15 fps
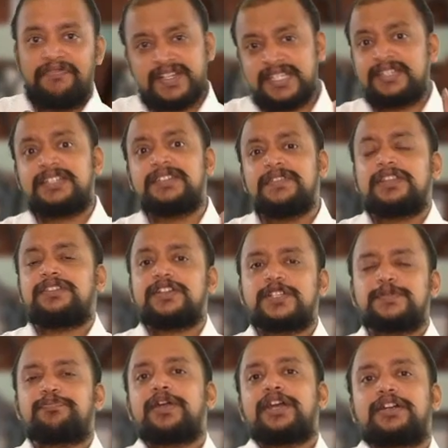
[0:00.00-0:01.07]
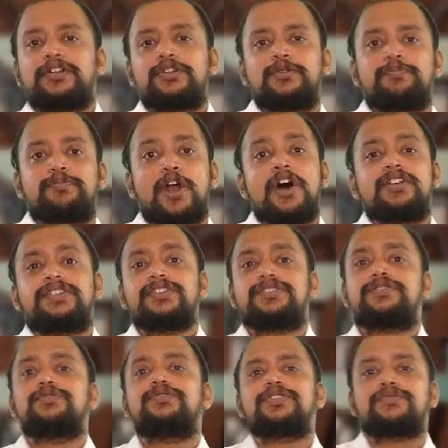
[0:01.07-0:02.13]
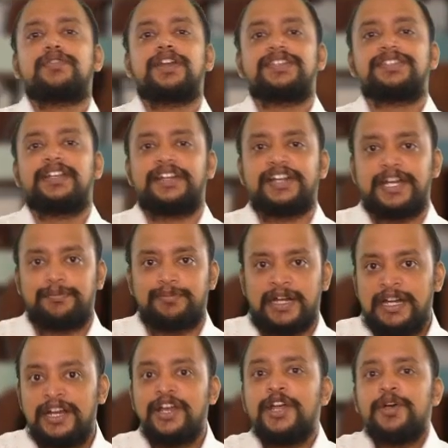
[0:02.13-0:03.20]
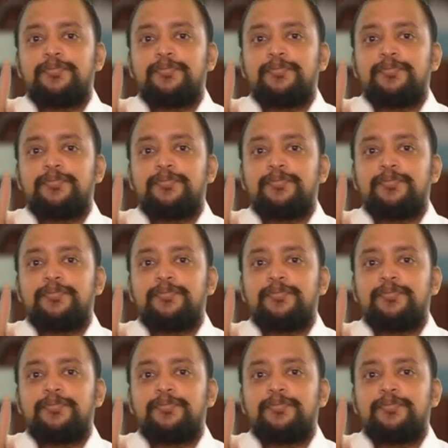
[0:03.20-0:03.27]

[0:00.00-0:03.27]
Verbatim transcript: first with respect to processed goods, what is the treatment?